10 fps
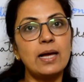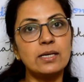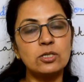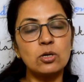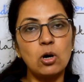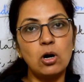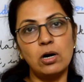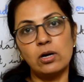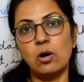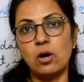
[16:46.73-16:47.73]
and
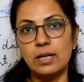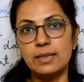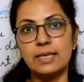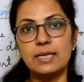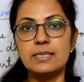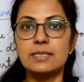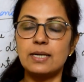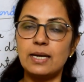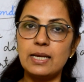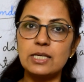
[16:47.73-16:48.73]
or, all these
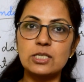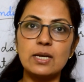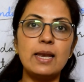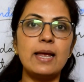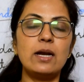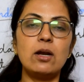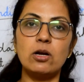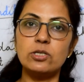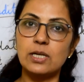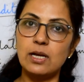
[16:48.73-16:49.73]
relational and
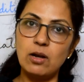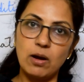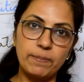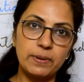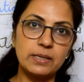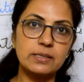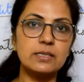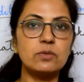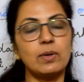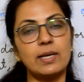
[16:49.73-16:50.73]
logical
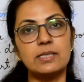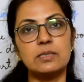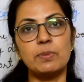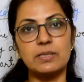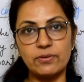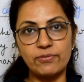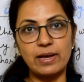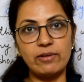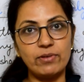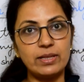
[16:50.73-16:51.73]
operators we can
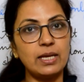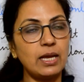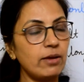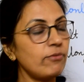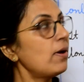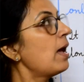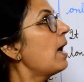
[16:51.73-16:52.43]
specify with if.